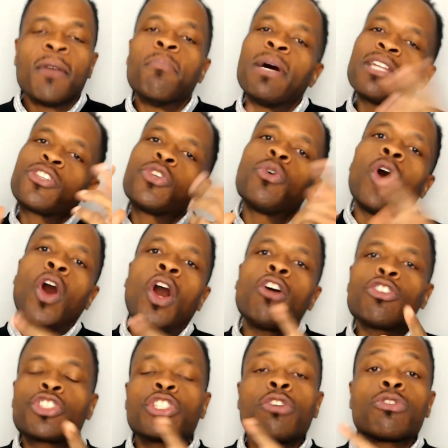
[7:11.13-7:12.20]
but to
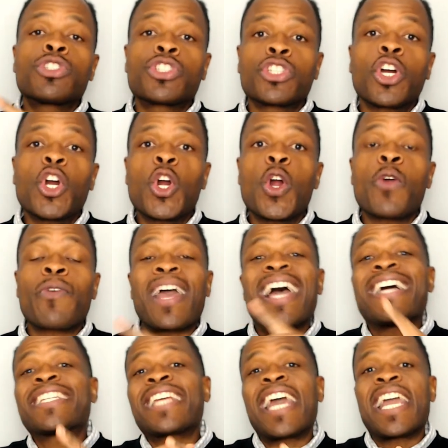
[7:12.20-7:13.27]
also serve
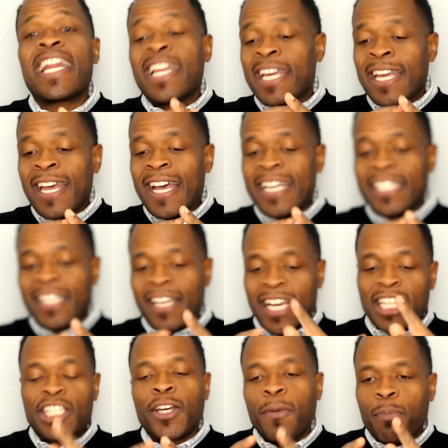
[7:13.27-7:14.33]
as a as a
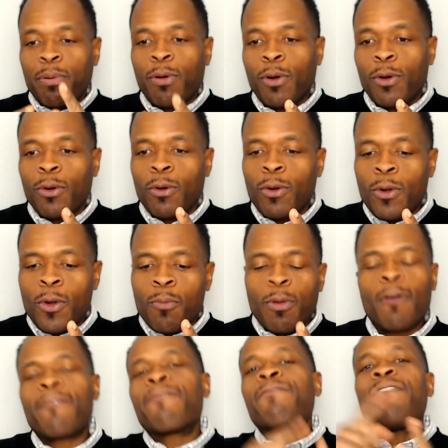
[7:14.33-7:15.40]
as a pro
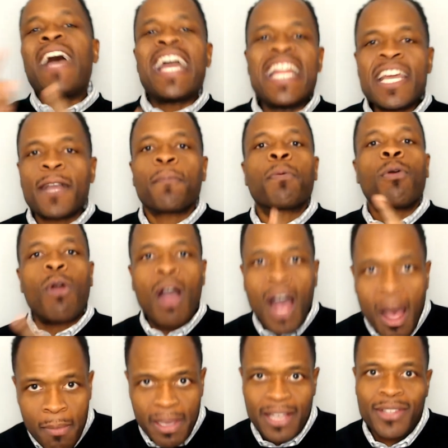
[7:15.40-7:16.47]
prophetic
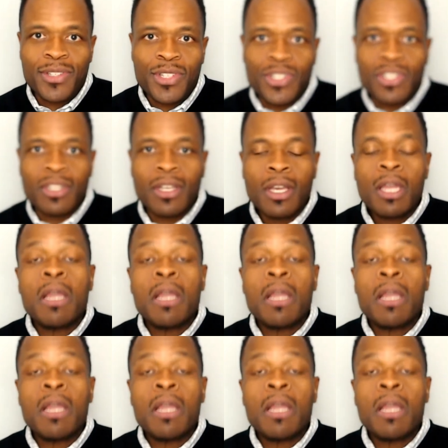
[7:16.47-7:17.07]
promise